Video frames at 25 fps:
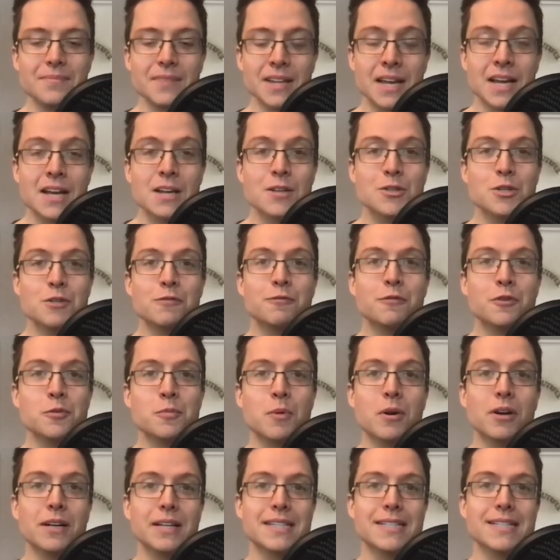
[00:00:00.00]
So the first
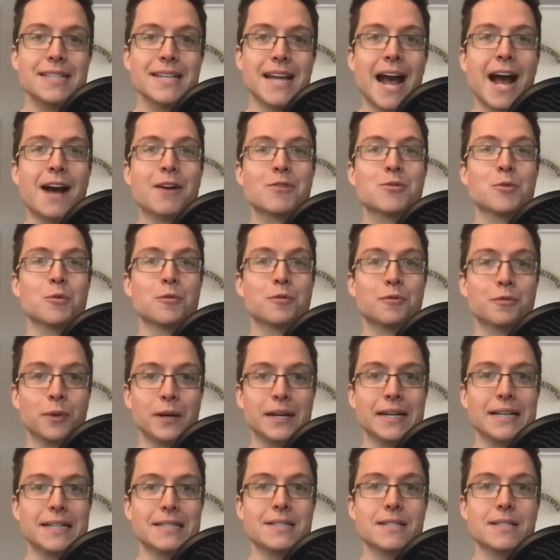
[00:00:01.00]
part is the actual
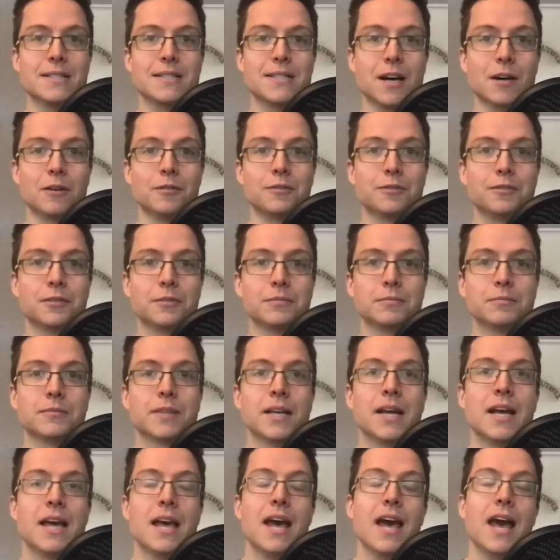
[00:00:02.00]
phrase itself.
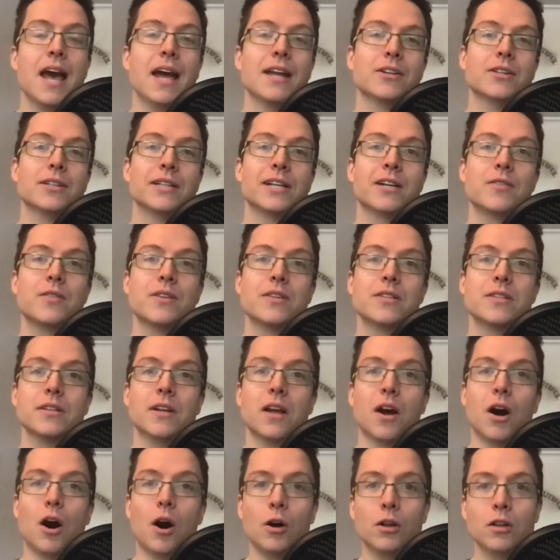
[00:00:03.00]
And you'll hear this in
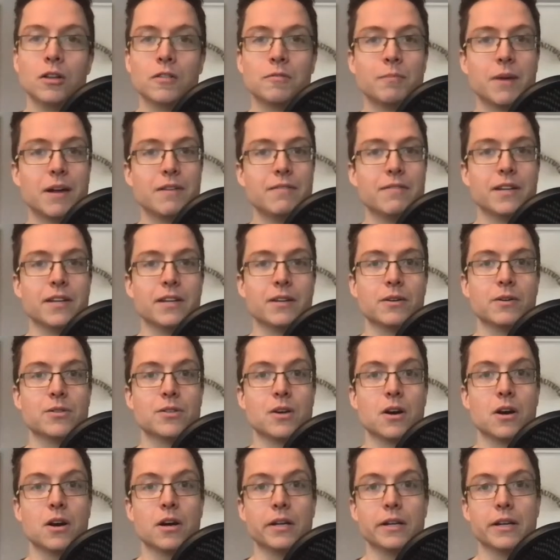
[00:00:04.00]
all of my videos
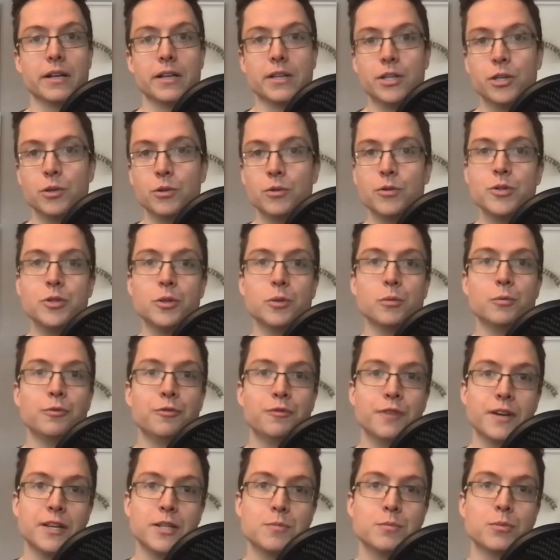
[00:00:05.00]
on YouTube,
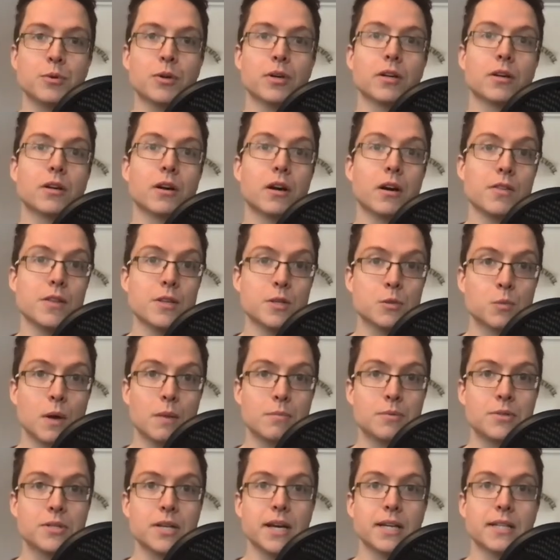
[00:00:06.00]
Facebook, on this
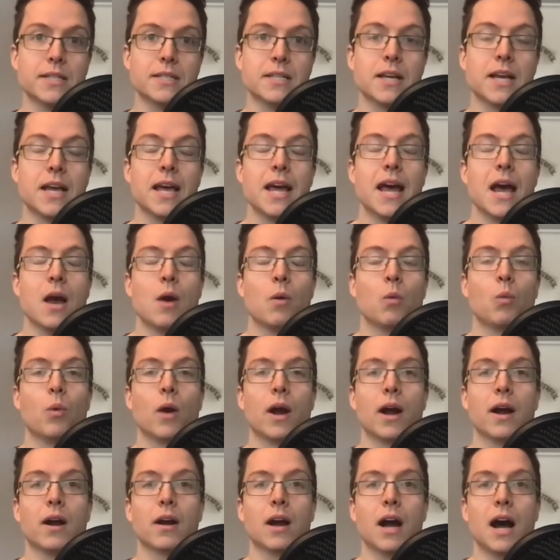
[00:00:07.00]
website,
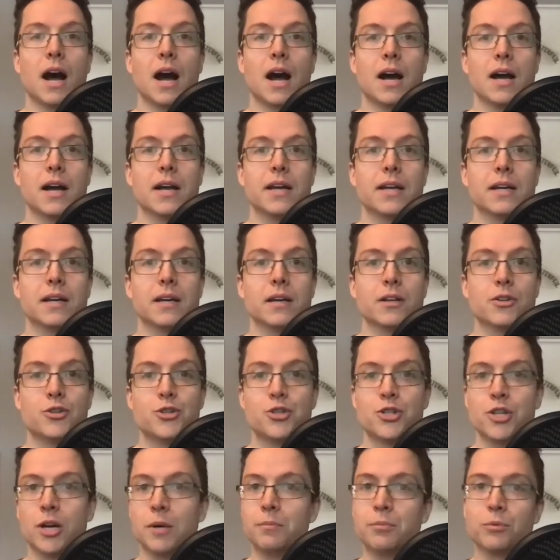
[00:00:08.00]
where I
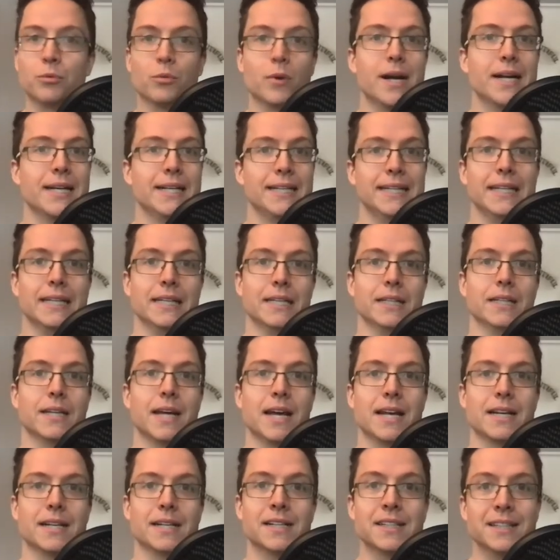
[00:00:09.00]
jump right in
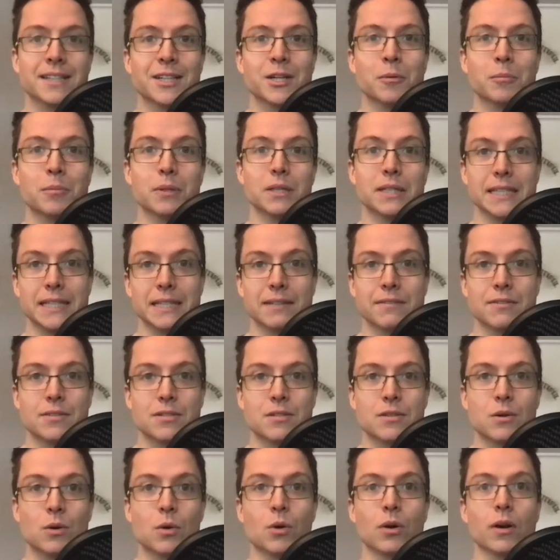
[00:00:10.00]
and clear
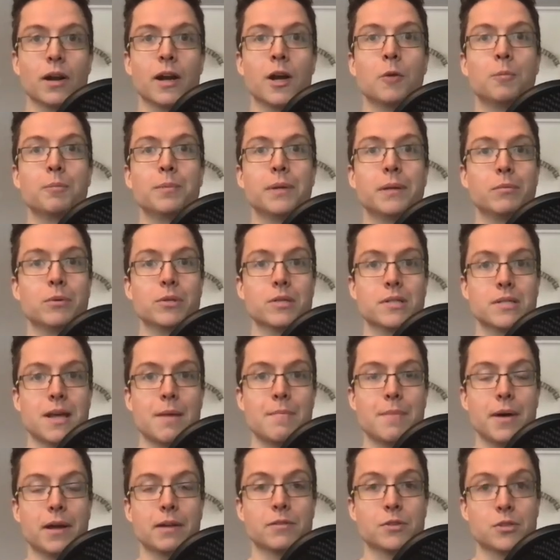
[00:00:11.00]
beliefs or help people
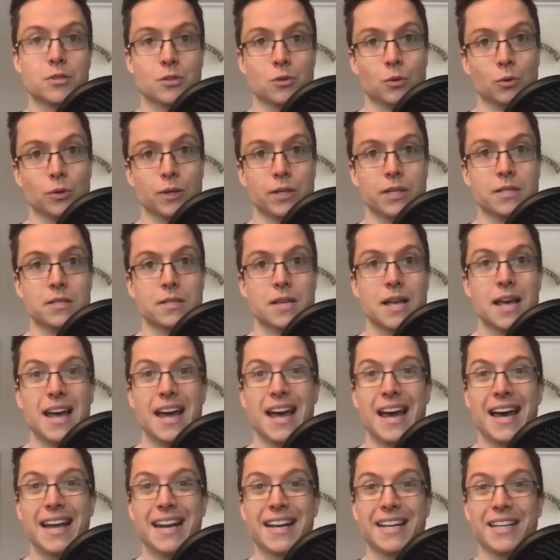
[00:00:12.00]
step out of stories.
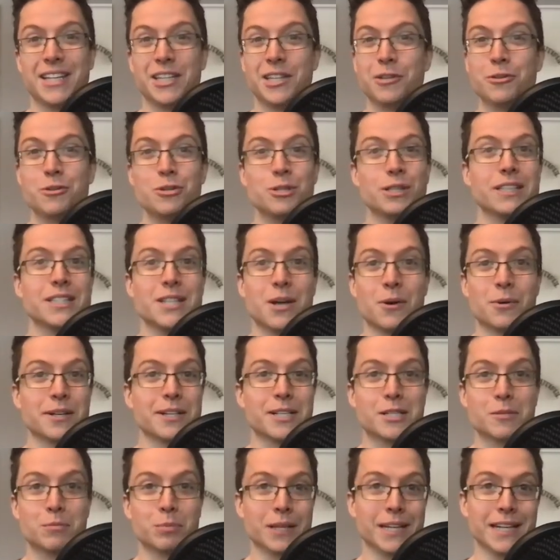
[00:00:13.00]
And I usually don't
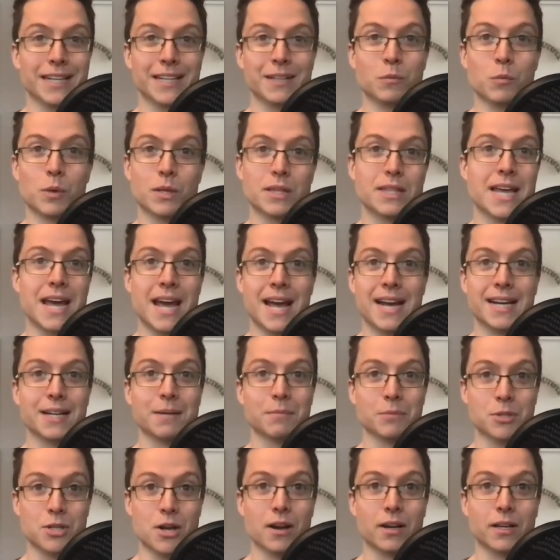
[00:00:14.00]
explain what the heck
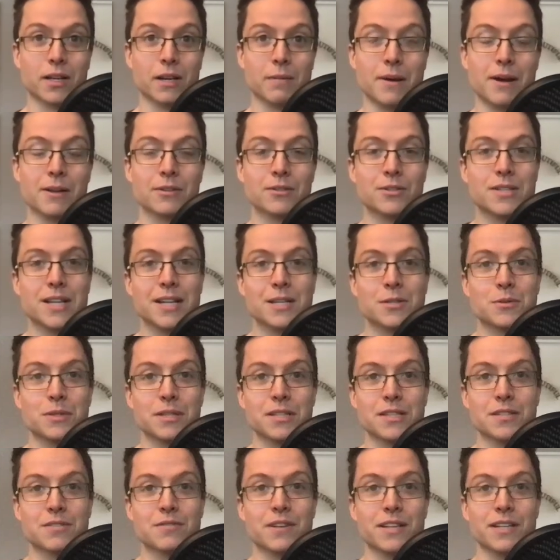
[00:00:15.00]
I'm talking about. So that's what
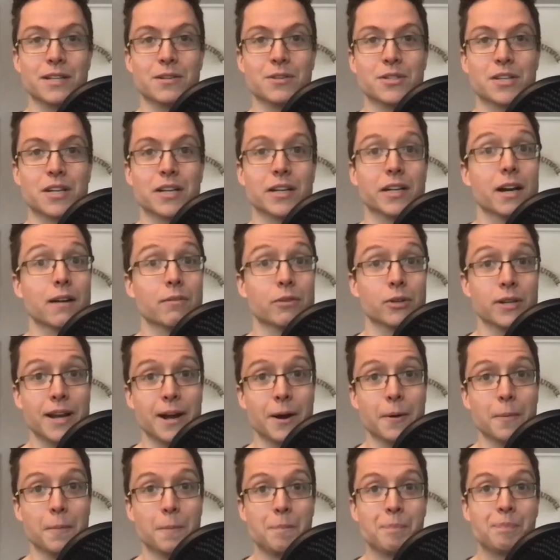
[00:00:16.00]
this video is going to cover
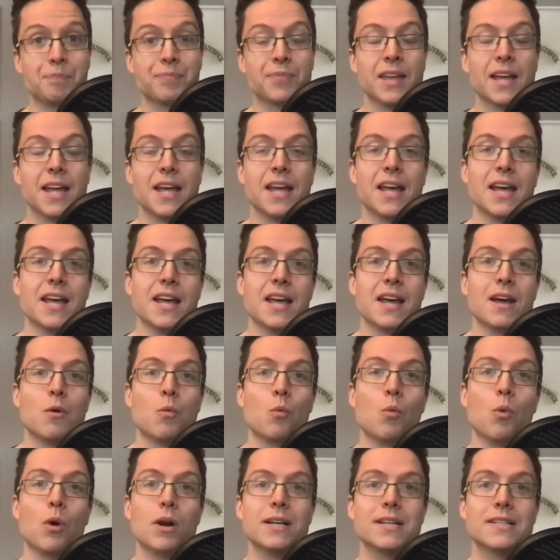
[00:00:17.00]
now.
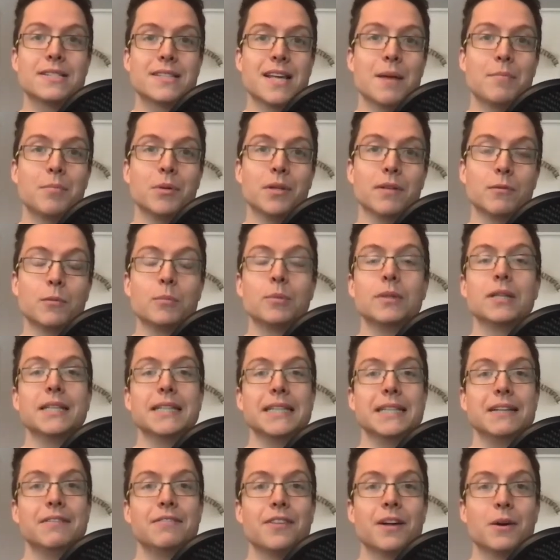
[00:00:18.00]
One example of a
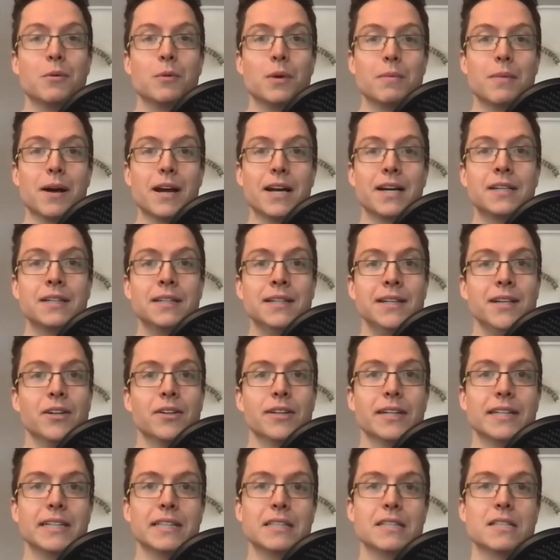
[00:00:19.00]
belief that we might clear
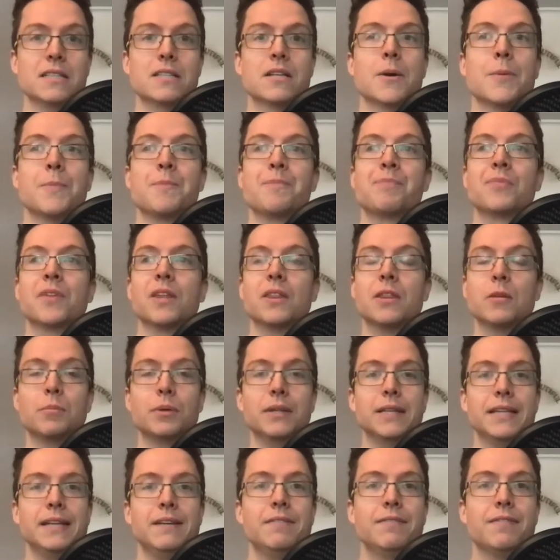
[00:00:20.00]
is the
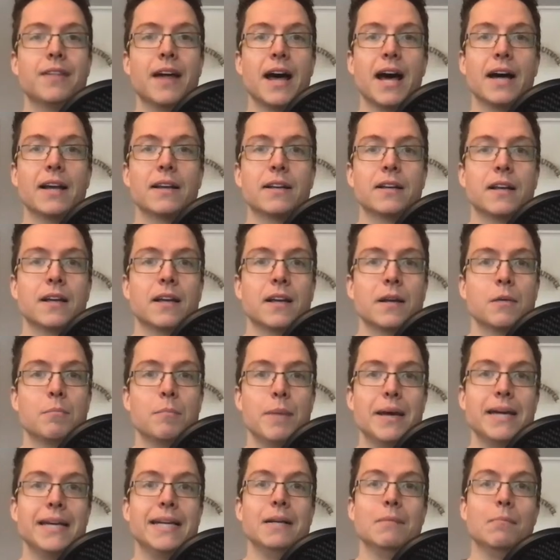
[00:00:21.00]
belief that
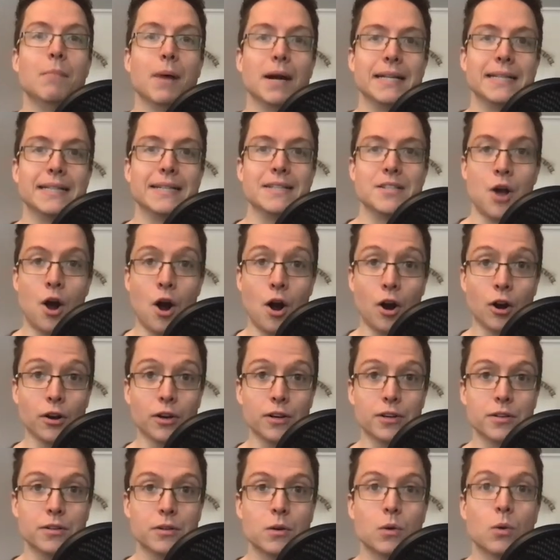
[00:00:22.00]
making money is
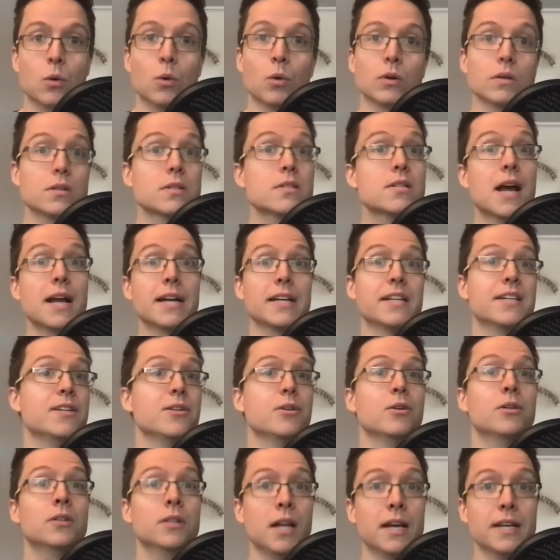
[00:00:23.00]
hard or signing new
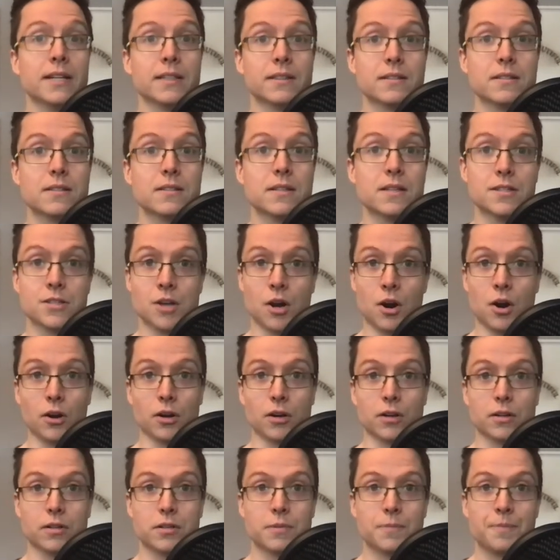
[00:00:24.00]
clients is
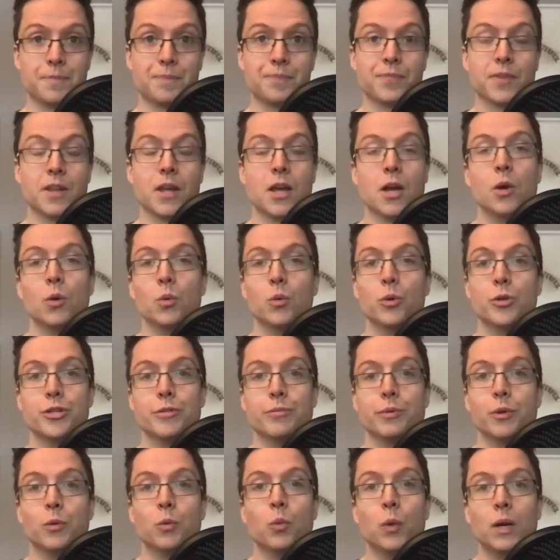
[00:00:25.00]
hard. Would you
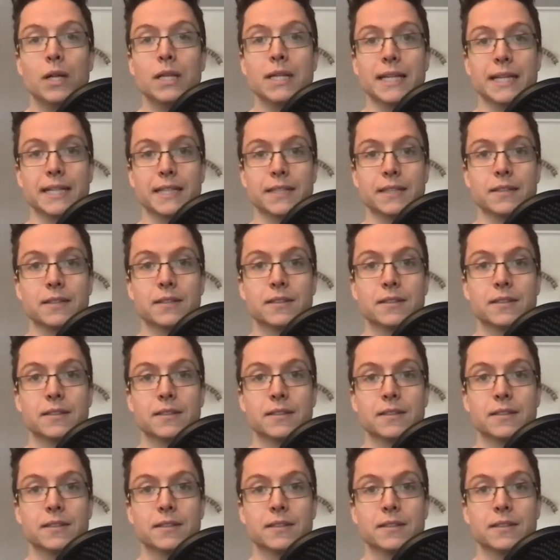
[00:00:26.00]
be willing